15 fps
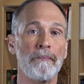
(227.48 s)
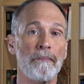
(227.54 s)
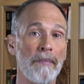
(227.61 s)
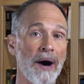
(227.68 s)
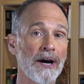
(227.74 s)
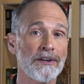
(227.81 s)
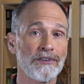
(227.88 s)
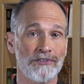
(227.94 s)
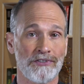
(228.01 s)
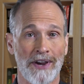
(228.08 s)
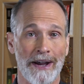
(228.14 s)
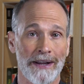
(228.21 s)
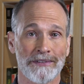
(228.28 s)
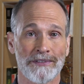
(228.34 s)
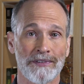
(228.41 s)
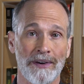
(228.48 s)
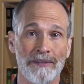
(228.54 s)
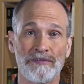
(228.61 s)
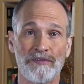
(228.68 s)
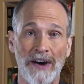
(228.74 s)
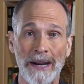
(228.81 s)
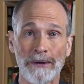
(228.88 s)
mugshots of
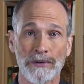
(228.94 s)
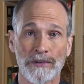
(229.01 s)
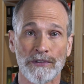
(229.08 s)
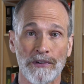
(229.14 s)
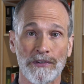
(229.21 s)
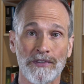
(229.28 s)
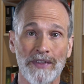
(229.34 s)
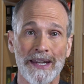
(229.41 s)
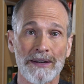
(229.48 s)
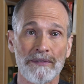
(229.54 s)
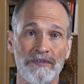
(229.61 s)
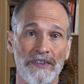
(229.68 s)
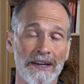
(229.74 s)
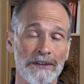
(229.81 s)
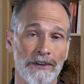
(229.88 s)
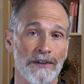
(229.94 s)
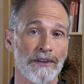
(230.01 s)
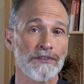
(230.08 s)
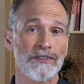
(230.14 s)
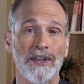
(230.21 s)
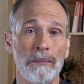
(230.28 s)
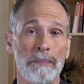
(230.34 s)
viruses that infected
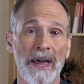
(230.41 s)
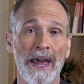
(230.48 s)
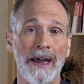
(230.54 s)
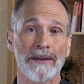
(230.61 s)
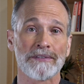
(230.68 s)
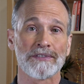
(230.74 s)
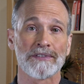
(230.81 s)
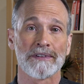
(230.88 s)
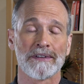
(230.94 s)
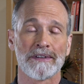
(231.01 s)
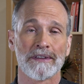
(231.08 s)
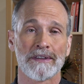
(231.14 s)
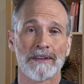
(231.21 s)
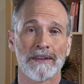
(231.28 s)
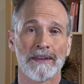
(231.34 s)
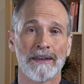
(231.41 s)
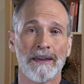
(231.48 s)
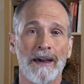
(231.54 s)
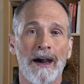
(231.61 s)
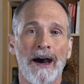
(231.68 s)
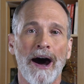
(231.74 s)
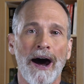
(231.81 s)
us in the past.
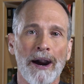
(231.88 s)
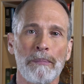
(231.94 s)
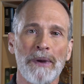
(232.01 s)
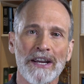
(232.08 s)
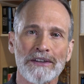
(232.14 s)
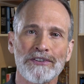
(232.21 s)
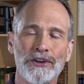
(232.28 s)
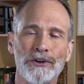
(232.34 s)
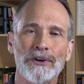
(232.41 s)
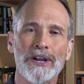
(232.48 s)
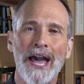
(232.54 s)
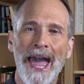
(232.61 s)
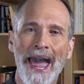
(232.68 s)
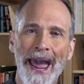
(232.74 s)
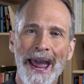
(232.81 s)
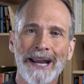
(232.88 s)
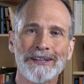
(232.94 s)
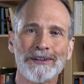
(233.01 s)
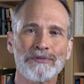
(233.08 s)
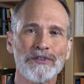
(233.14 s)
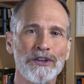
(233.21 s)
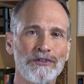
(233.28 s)
Our bacteria
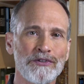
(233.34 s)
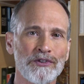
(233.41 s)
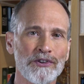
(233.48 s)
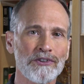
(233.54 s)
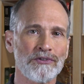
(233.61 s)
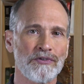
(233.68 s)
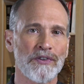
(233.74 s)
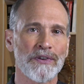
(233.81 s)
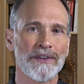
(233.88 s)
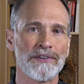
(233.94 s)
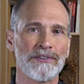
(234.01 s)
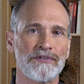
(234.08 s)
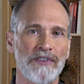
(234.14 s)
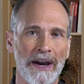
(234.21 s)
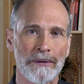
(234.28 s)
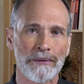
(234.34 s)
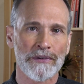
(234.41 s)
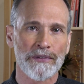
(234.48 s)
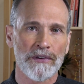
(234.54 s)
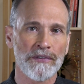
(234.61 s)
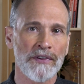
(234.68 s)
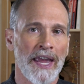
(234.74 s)
actively search for these
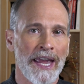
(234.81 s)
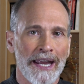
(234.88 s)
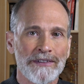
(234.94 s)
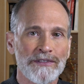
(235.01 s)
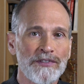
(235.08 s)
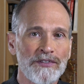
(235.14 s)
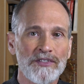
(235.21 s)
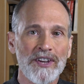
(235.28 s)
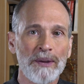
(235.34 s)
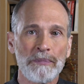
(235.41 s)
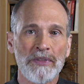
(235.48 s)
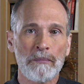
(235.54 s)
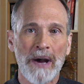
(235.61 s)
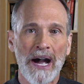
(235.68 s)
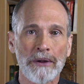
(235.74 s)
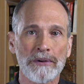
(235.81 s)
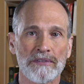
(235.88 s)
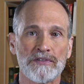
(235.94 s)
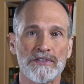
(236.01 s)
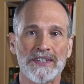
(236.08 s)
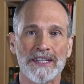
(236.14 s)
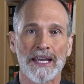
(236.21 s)
viruses and snip them out
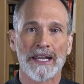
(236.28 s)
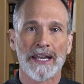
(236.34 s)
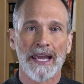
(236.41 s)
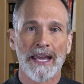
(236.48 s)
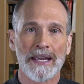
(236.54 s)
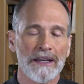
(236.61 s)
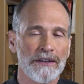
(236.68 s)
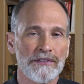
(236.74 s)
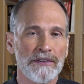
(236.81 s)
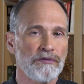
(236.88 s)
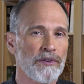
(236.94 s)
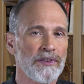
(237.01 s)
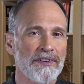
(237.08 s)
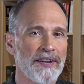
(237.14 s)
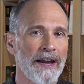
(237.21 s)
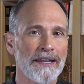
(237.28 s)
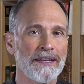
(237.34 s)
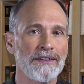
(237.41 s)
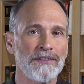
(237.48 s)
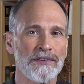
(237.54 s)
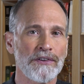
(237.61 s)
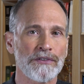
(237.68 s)
of DNA as if with
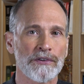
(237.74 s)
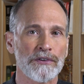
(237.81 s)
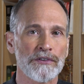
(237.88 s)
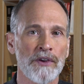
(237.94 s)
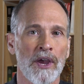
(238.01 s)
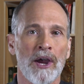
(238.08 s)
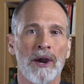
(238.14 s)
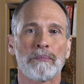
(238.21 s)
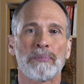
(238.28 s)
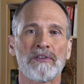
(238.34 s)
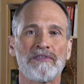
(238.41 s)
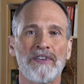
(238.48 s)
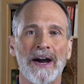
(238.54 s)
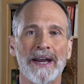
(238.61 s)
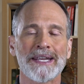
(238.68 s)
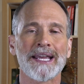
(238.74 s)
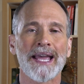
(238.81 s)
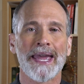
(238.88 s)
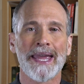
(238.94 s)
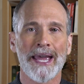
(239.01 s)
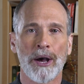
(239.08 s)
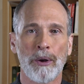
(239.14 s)
tiny scissors, providing
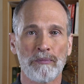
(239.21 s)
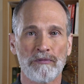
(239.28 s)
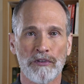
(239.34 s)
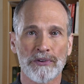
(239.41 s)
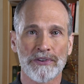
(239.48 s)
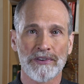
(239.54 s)
a helpful